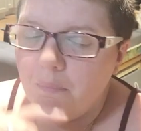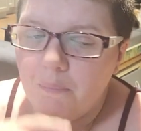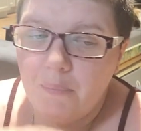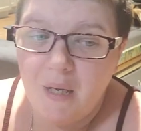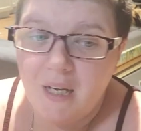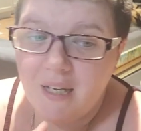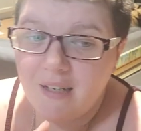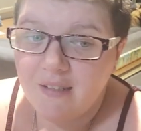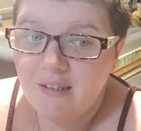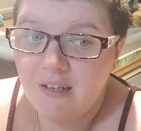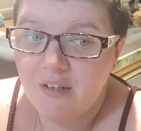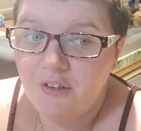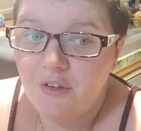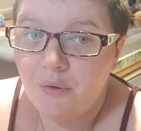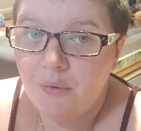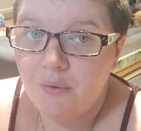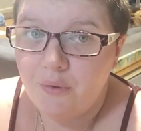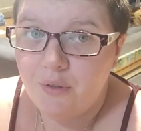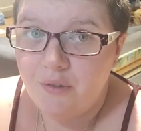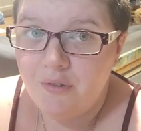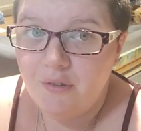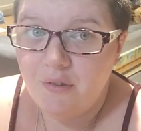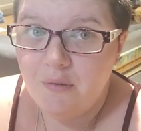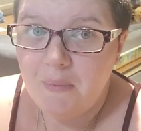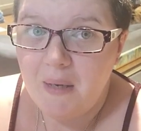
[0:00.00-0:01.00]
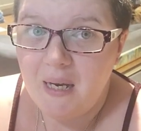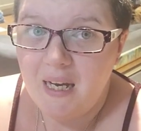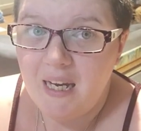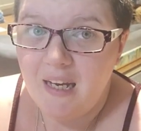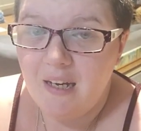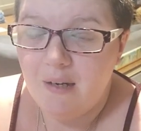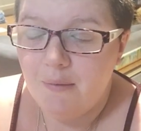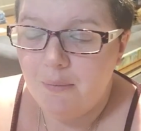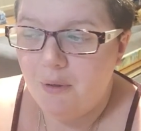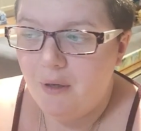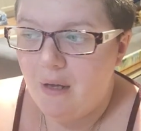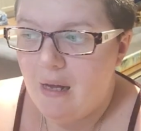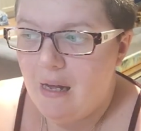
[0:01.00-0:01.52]
because I don't use my
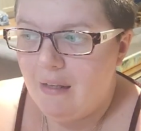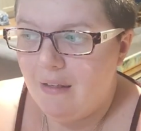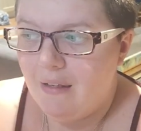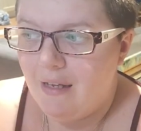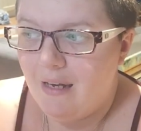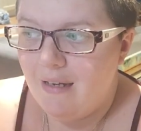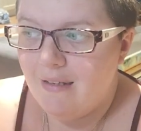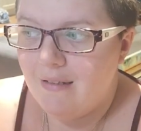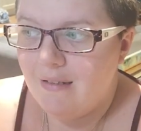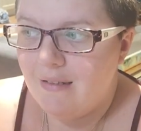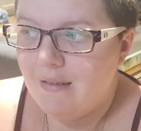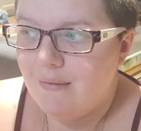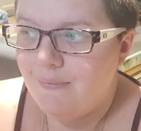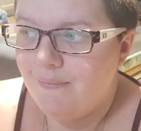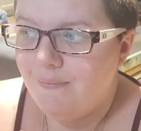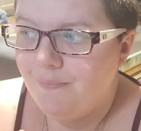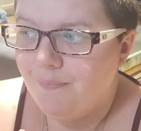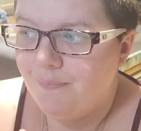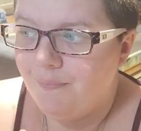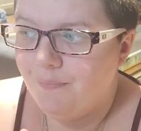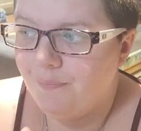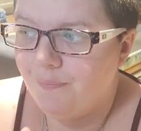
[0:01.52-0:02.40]
animal allies.